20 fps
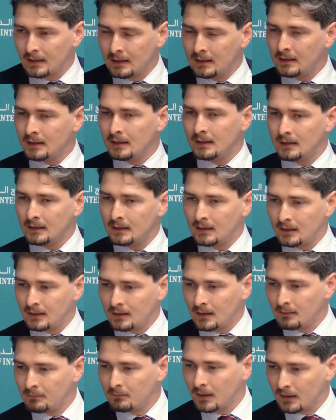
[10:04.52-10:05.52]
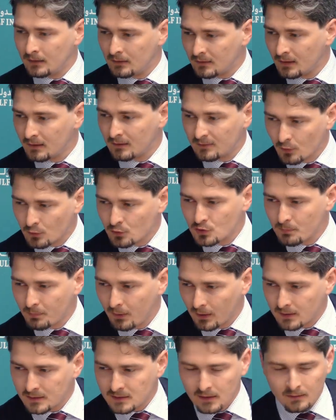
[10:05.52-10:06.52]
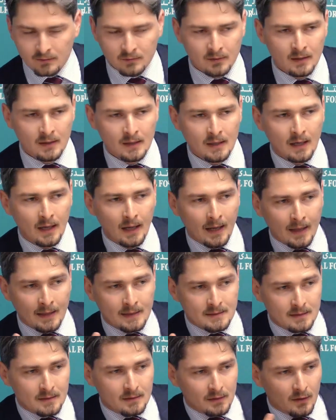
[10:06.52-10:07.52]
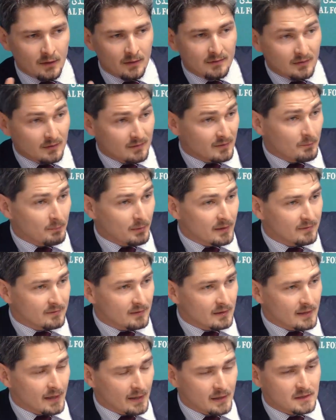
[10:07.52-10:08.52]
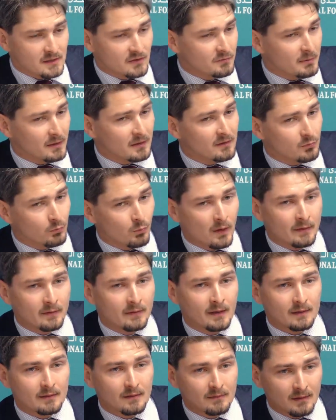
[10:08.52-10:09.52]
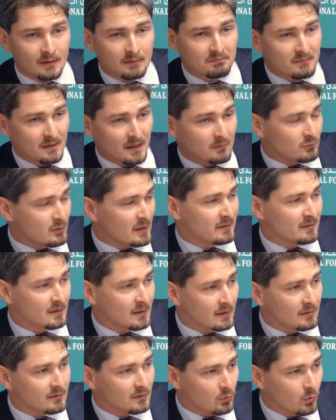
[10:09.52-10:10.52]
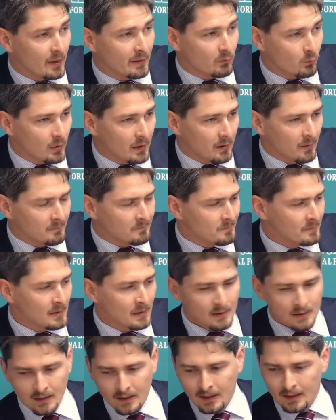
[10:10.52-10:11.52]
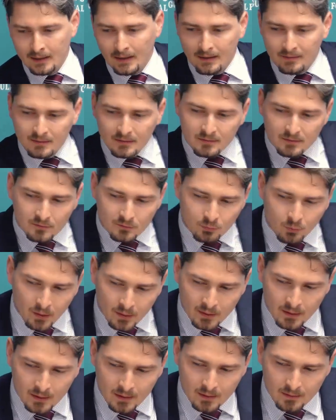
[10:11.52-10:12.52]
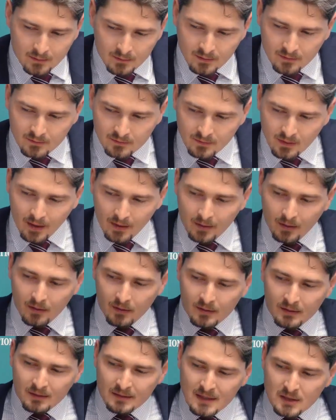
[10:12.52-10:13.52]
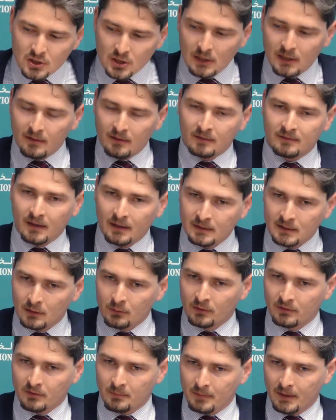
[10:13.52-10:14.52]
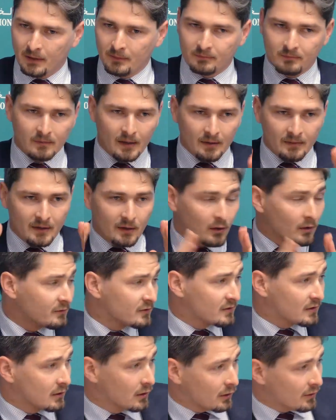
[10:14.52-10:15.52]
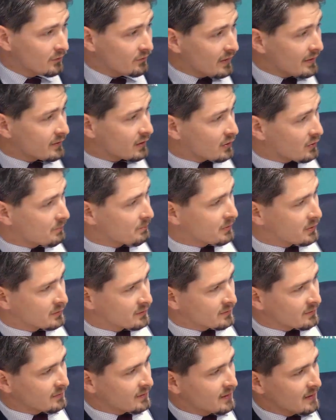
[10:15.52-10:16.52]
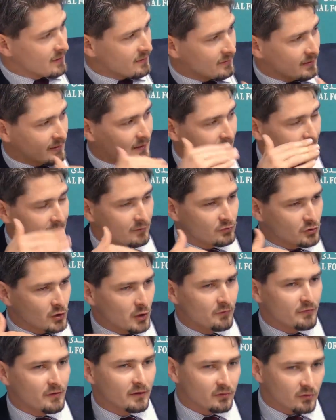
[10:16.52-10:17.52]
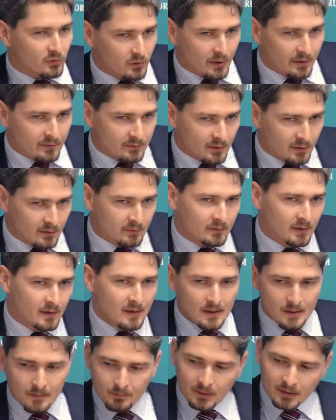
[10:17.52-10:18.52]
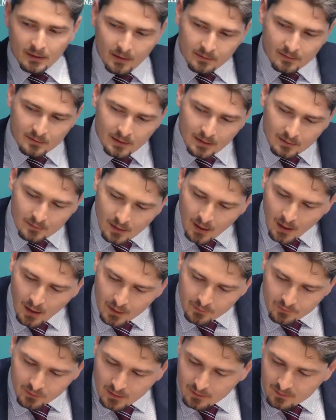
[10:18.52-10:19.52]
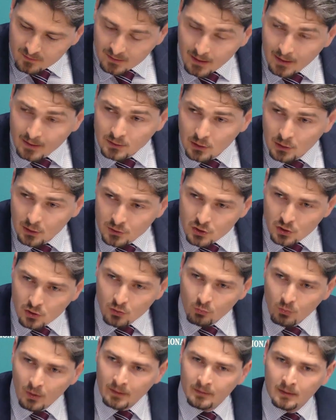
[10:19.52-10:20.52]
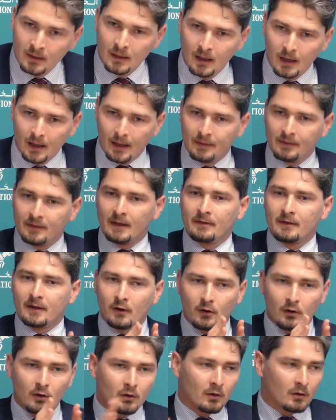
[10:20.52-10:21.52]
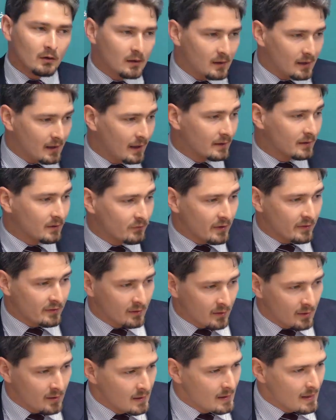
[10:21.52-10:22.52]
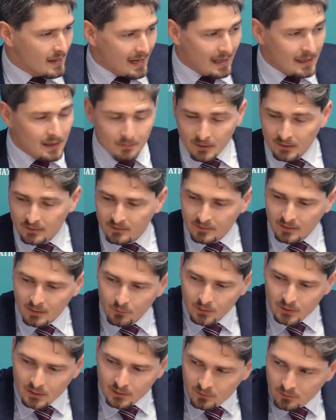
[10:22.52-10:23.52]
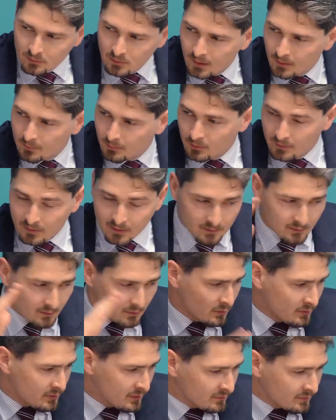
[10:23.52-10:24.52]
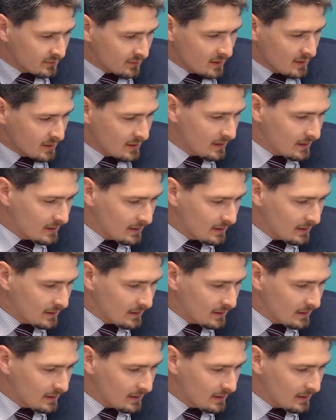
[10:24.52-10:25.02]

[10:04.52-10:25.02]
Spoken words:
in social politics. And, you know, it's a simplistic narrative, but it's one that resonates quite well. And this is what this initially this idea was about. And there are obviously a lot of other components that kind of drove this crisis, but I think at the heart of it, it's an ideological one. And then there are all kinds of other elements that we describe, or that all these